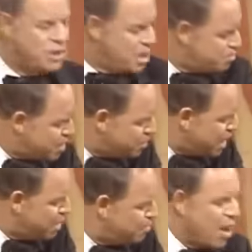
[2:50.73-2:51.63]
we need
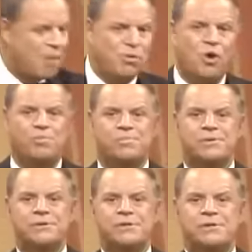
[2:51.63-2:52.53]
people like Bob
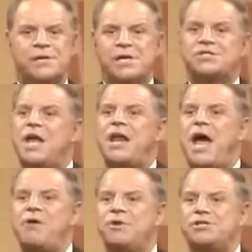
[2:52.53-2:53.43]
Hope. He is not
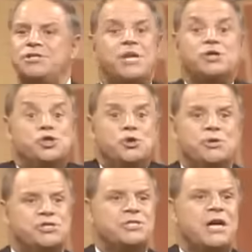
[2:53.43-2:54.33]
Irish, he's not
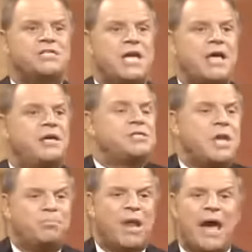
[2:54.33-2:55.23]
Jewish, he's not Italian,
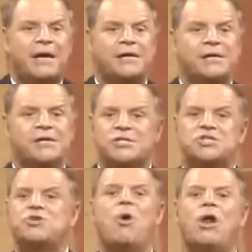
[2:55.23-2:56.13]
he's not black.
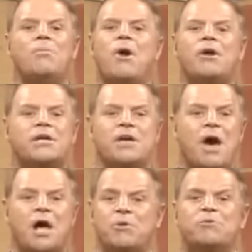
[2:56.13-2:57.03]
Just all American
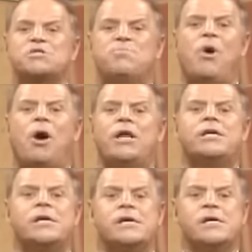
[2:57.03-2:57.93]
guy. When he was born,
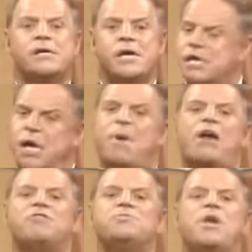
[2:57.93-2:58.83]
he, he came
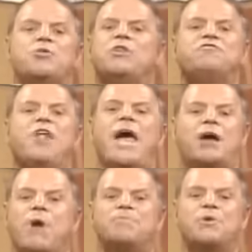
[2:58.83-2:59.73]
out of his mother with a
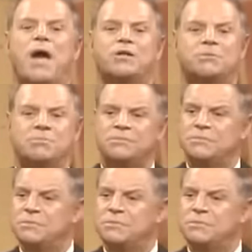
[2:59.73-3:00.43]
flag wrapped around him.